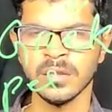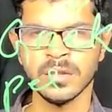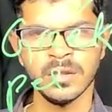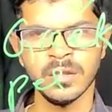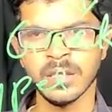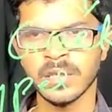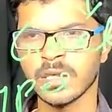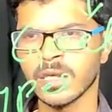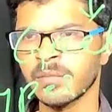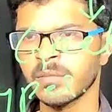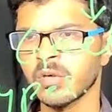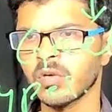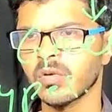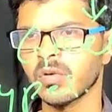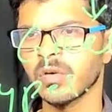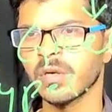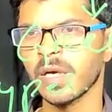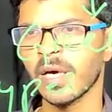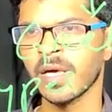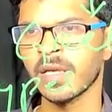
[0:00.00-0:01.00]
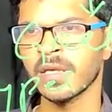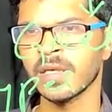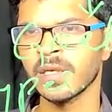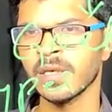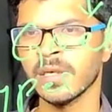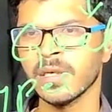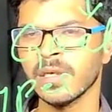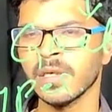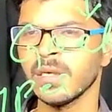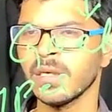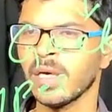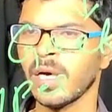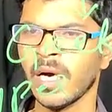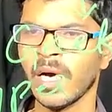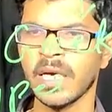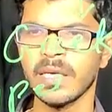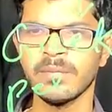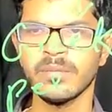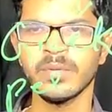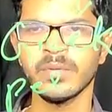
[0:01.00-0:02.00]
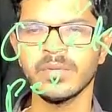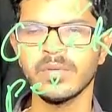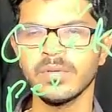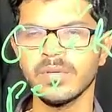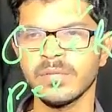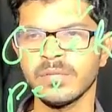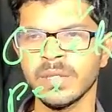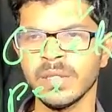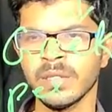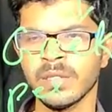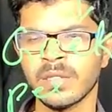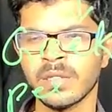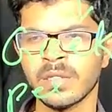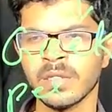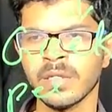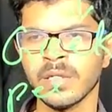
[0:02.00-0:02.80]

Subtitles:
it can be called as a hypodermis.